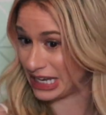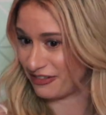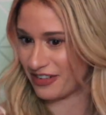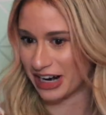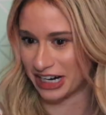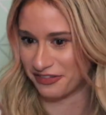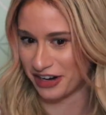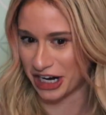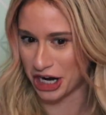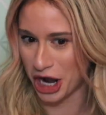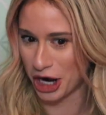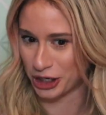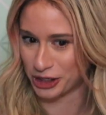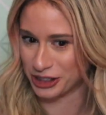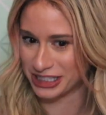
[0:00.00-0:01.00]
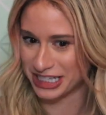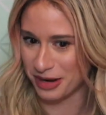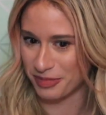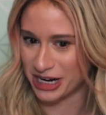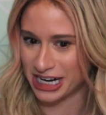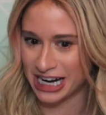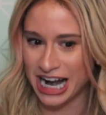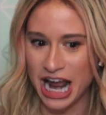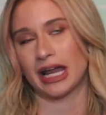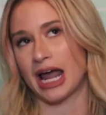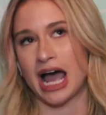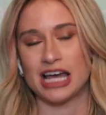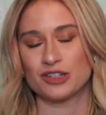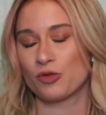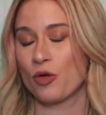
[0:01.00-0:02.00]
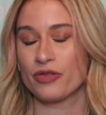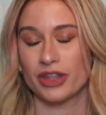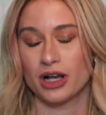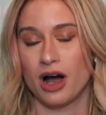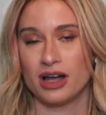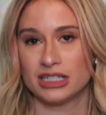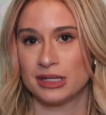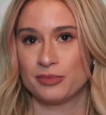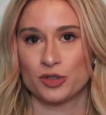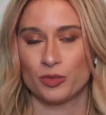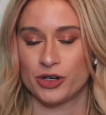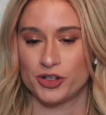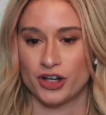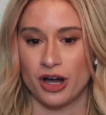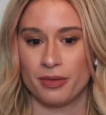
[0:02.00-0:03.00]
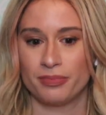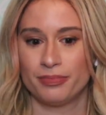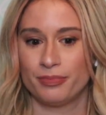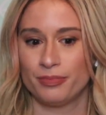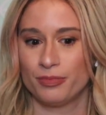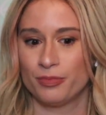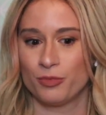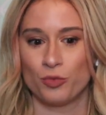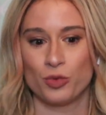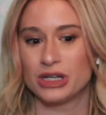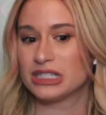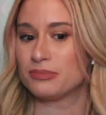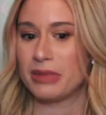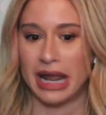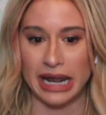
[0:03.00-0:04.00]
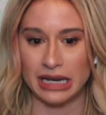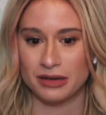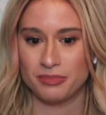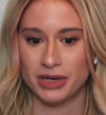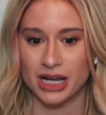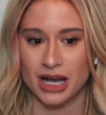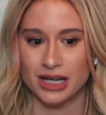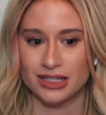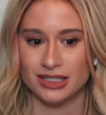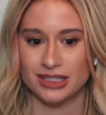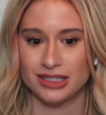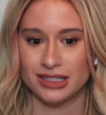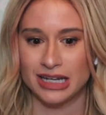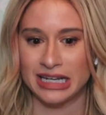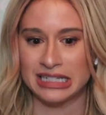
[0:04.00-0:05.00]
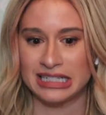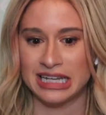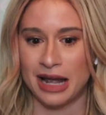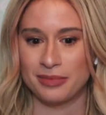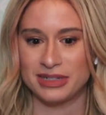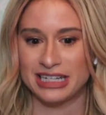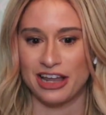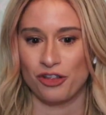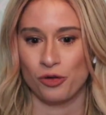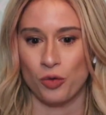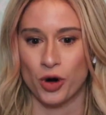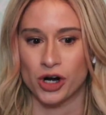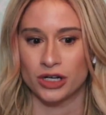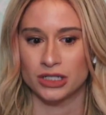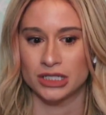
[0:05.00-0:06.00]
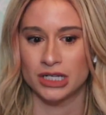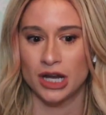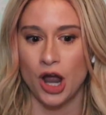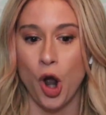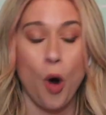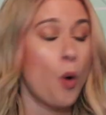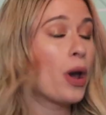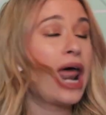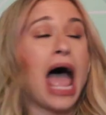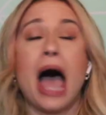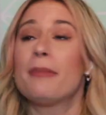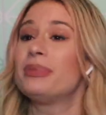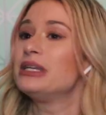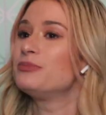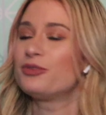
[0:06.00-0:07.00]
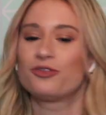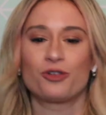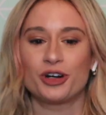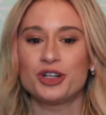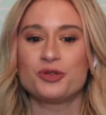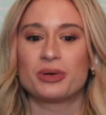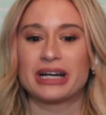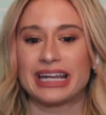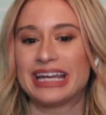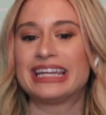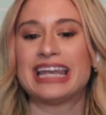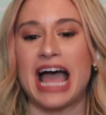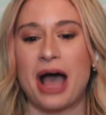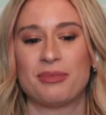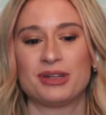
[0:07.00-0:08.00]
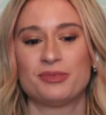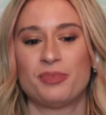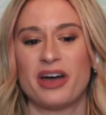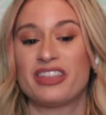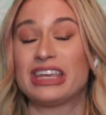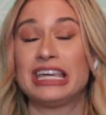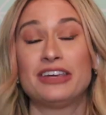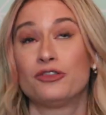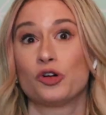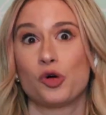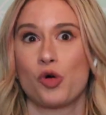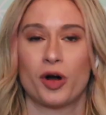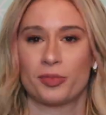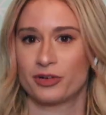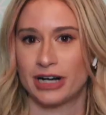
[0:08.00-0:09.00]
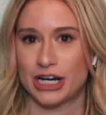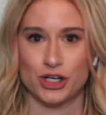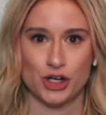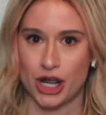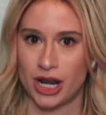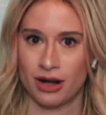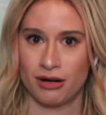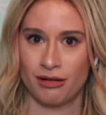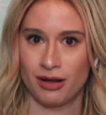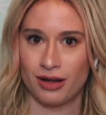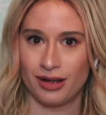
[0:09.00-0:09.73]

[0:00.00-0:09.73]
Very, very hot girl summer. I had to ask when the concept switch up was made because it's time to tell the world what happened before you were kidnapped by the evil corporation.